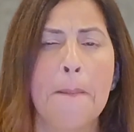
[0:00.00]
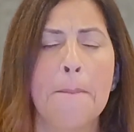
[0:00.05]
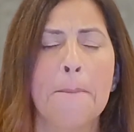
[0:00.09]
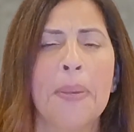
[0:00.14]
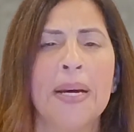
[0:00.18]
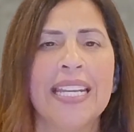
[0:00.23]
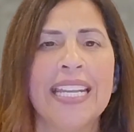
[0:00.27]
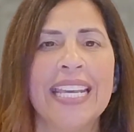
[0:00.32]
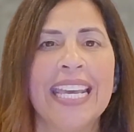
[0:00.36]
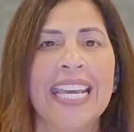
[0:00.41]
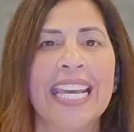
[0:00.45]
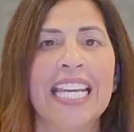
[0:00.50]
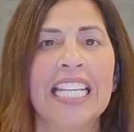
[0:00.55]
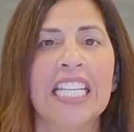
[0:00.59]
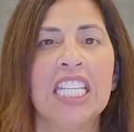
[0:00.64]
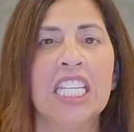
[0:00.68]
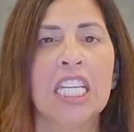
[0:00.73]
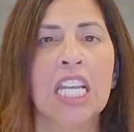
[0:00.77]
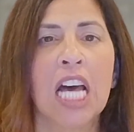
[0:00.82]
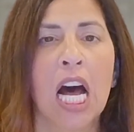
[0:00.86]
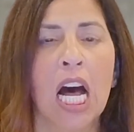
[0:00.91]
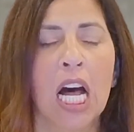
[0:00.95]
but
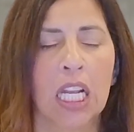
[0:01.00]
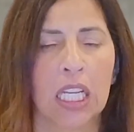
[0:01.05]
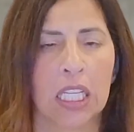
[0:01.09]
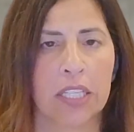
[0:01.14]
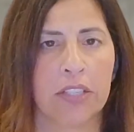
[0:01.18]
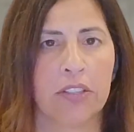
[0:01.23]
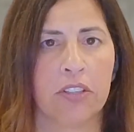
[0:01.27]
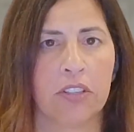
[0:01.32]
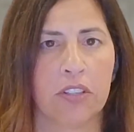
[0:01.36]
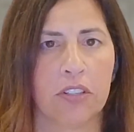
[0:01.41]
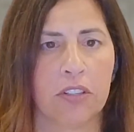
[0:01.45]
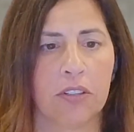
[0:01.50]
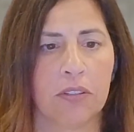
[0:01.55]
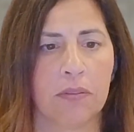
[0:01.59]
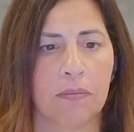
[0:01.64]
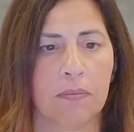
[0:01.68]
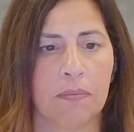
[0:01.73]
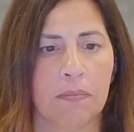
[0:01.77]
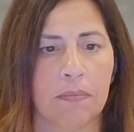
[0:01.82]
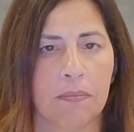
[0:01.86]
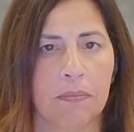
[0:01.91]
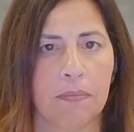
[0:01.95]
acknowledge
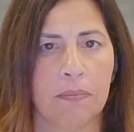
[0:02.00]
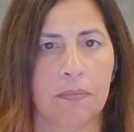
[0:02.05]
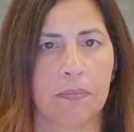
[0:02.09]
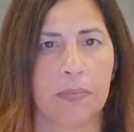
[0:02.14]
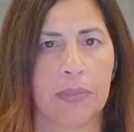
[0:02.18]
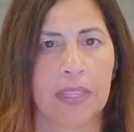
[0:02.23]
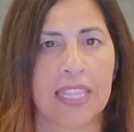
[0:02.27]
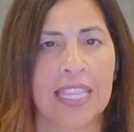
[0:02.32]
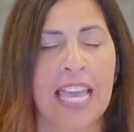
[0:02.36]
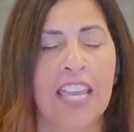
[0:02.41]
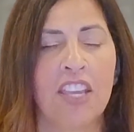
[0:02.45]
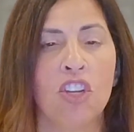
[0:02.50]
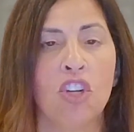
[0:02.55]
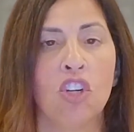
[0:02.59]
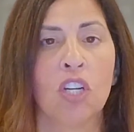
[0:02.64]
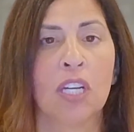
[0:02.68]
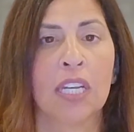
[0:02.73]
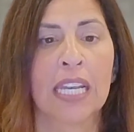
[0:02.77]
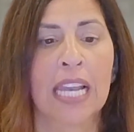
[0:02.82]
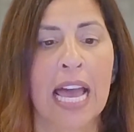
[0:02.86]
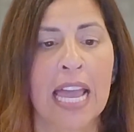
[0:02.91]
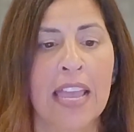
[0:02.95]
that
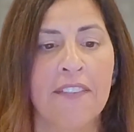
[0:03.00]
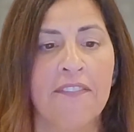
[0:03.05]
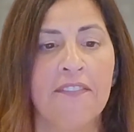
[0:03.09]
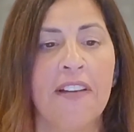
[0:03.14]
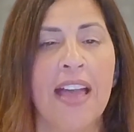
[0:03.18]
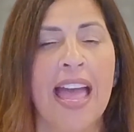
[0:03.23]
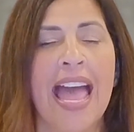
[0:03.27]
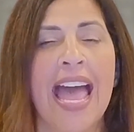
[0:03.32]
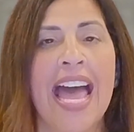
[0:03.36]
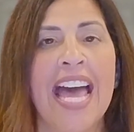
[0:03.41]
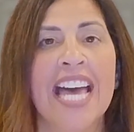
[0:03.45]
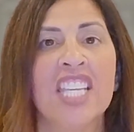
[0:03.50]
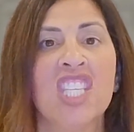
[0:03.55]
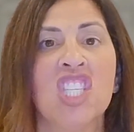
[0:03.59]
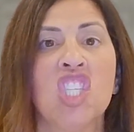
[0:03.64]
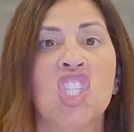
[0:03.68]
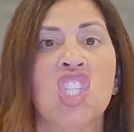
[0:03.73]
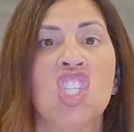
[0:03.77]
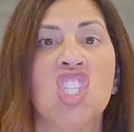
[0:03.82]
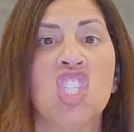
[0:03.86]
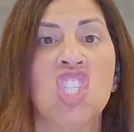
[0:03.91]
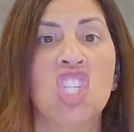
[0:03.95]
your life
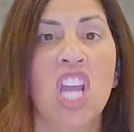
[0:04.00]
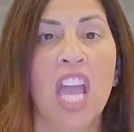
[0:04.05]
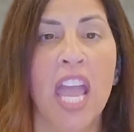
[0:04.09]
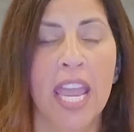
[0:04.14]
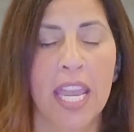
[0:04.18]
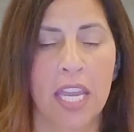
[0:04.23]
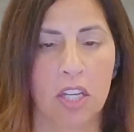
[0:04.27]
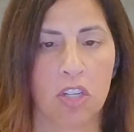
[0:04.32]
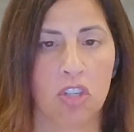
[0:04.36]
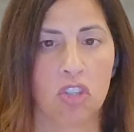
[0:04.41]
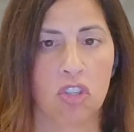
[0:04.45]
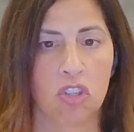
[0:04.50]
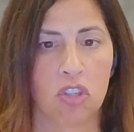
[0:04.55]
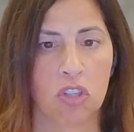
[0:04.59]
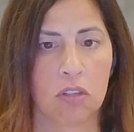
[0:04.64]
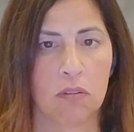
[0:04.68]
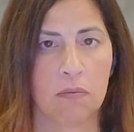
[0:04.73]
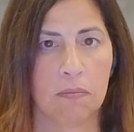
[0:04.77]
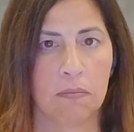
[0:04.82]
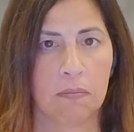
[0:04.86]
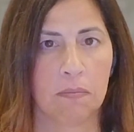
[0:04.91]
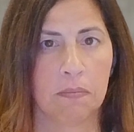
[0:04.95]
has changed.
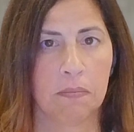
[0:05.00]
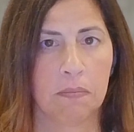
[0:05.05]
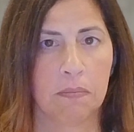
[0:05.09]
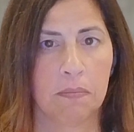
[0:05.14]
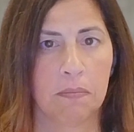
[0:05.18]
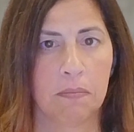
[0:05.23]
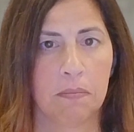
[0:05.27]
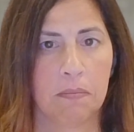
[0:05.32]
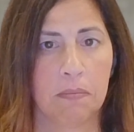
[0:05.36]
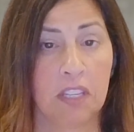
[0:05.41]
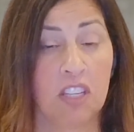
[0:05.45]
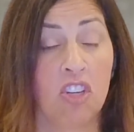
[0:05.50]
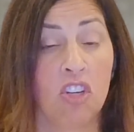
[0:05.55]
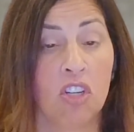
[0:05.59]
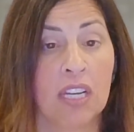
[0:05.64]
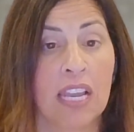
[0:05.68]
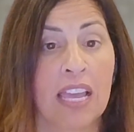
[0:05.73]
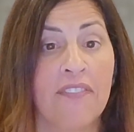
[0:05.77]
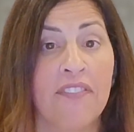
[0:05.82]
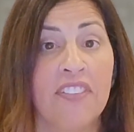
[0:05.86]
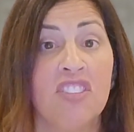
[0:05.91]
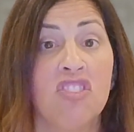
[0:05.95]
That your
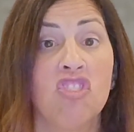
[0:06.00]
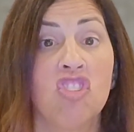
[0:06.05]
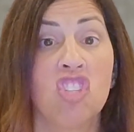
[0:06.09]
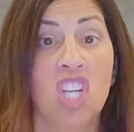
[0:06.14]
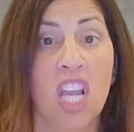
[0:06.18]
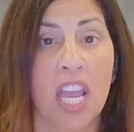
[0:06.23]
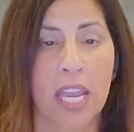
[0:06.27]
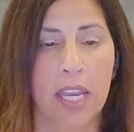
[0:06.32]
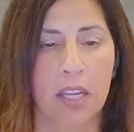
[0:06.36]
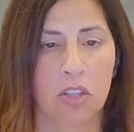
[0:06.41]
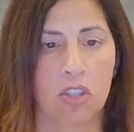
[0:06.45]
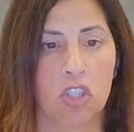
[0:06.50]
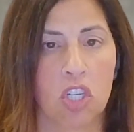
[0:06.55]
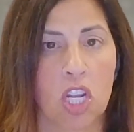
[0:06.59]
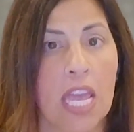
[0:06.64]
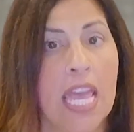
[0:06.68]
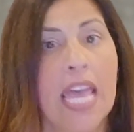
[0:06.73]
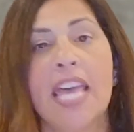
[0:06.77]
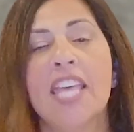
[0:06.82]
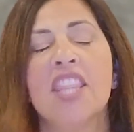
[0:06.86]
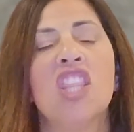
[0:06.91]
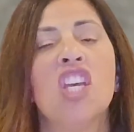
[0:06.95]
life has changed.
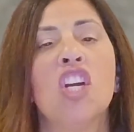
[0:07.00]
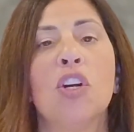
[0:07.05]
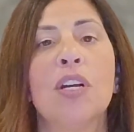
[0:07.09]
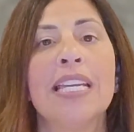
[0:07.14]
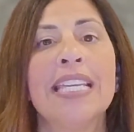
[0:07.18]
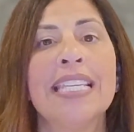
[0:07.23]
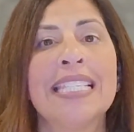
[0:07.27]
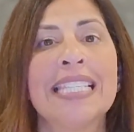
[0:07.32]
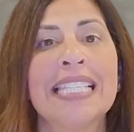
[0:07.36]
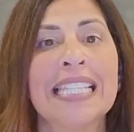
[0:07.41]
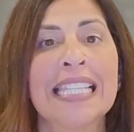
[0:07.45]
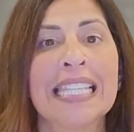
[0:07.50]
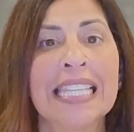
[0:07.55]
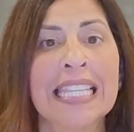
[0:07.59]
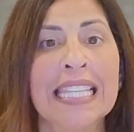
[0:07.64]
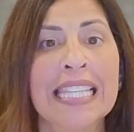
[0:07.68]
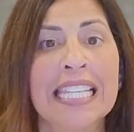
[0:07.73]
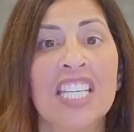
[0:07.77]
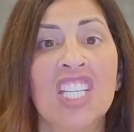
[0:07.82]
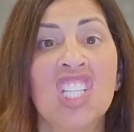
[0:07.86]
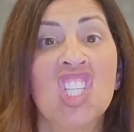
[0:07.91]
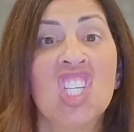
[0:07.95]
There is
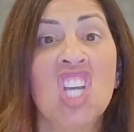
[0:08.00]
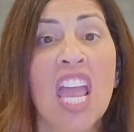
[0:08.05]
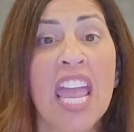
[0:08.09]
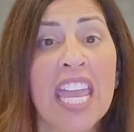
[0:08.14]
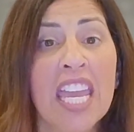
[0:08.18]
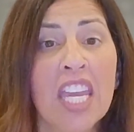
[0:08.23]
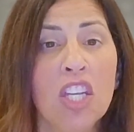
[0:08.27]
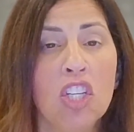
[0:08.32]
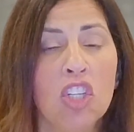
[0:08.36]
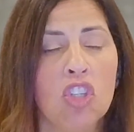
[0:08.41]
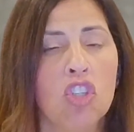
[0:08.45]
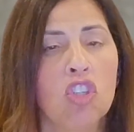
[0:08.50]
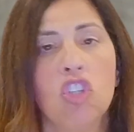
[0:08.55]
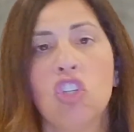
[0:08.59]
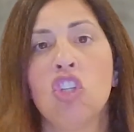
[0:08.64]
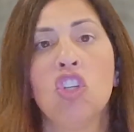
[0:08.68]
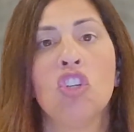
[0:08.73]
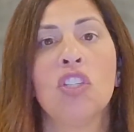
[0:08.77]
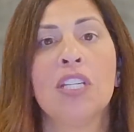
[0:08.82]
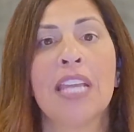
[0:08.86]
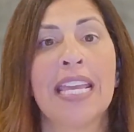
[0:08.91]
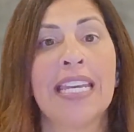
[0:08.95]
change to
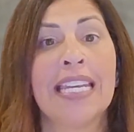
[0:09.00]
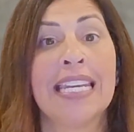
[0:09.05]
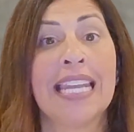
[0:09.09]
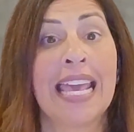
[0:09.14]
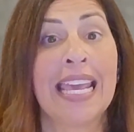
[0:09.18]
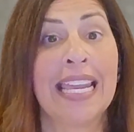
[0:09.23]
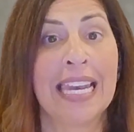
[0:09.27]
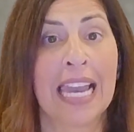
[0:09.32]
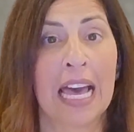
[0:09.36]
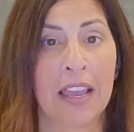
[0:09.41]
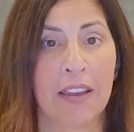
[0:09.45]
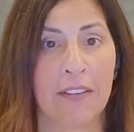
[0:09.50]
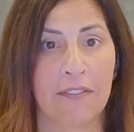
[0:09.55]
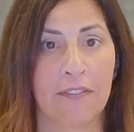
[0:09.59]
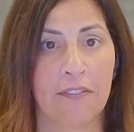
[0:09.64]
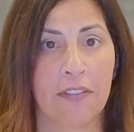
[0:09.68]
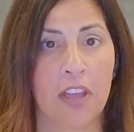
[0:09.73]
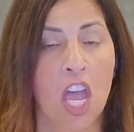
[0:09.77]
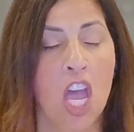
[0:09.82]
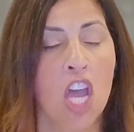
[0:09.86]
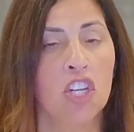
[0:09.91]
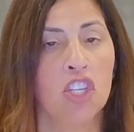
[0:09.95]
your day-to-day life,
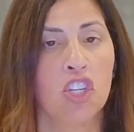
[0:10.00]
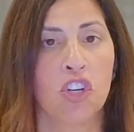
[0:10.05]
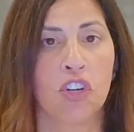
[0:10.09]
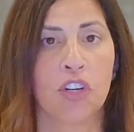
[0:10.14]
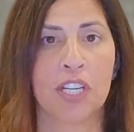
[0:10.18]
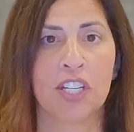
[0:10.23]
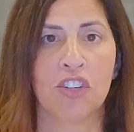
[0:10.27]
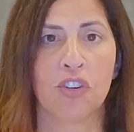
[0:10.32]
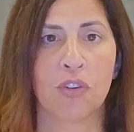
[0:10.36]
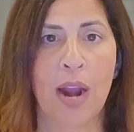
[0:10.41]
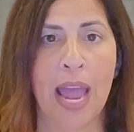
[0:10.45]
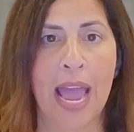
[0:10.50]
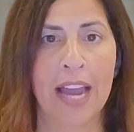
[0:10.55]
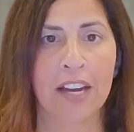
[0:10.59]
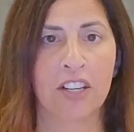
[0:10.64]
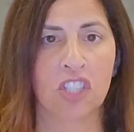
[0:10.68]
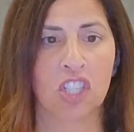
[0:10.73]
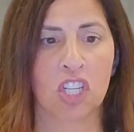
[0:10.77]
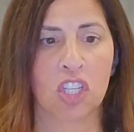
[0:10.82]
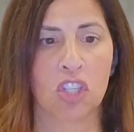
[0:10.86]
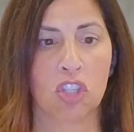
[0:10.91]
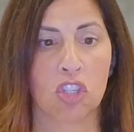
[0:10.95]
to your
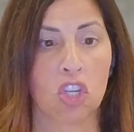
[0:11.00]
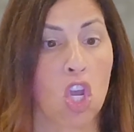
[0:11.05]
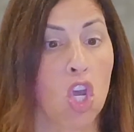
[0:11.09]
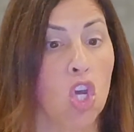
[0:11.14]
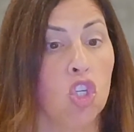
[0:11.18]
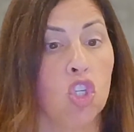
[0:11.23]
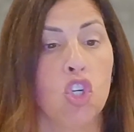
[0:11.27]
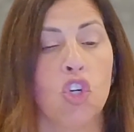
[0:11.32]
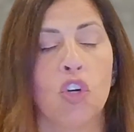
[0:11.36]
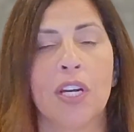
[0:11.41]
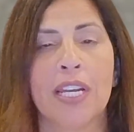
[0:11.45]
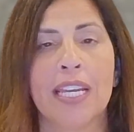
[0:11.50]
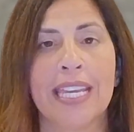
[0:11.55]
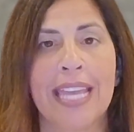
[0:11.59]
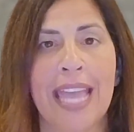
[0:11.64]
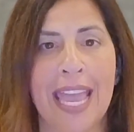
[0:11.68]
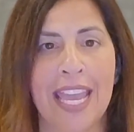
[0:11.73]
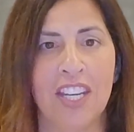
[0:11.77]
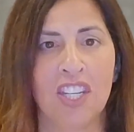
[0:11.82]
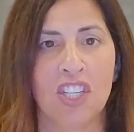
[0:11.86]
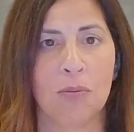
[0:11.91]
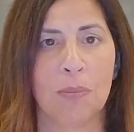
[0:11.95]
interactions, to your
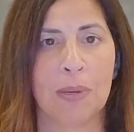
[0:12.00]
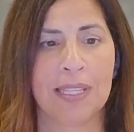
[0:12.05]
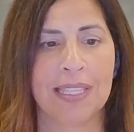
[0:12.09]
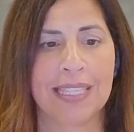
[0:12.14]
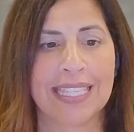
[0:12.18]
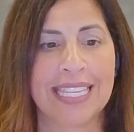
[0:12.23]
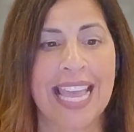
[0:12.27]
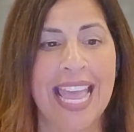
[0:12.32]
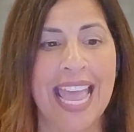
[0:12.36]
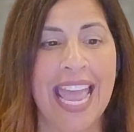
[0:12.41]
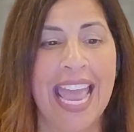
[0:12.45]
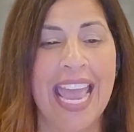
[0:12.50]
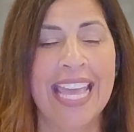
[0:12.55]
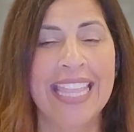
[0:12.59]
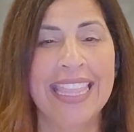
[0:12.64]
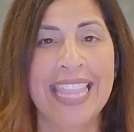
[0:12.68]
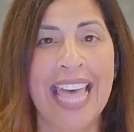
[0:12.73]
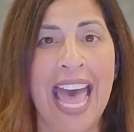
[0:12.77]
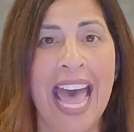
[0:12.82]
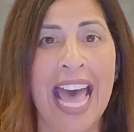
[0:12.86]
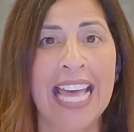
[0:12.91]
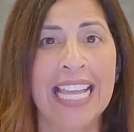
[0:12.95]
engagements.
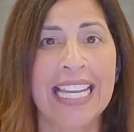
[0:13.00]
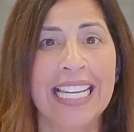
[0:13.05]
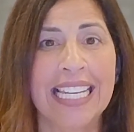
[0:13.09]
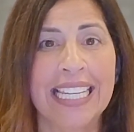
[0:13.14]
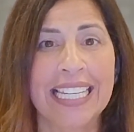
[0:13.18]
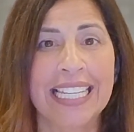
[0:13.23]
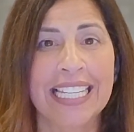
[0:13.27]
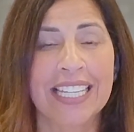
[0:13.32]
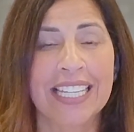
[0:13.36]
And that